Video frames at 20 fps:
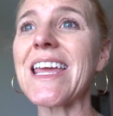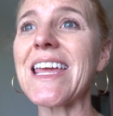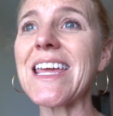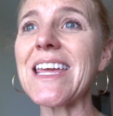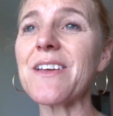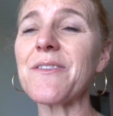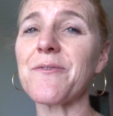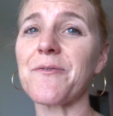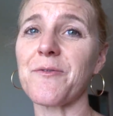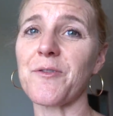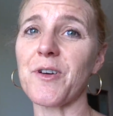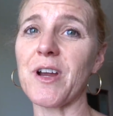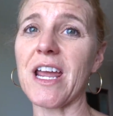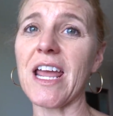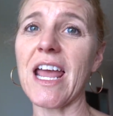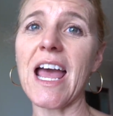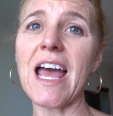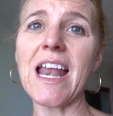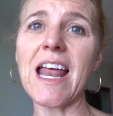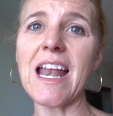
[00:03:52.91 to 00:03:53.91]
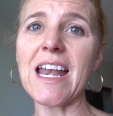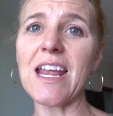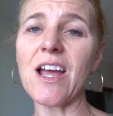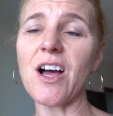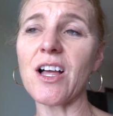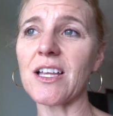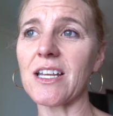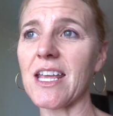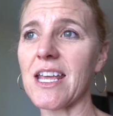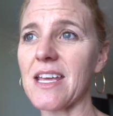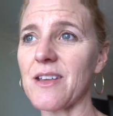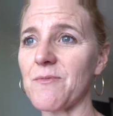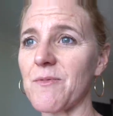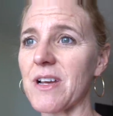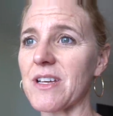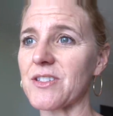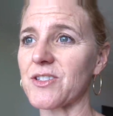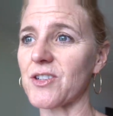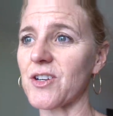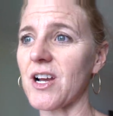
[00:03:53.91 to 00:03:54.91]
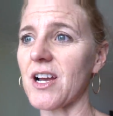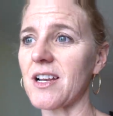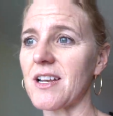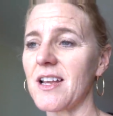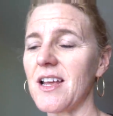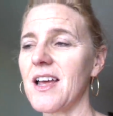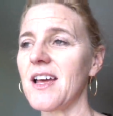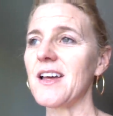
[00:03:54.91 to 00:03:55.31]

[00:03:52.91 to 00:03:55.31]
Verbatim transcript: eat free at any Holiday Inn restaurant.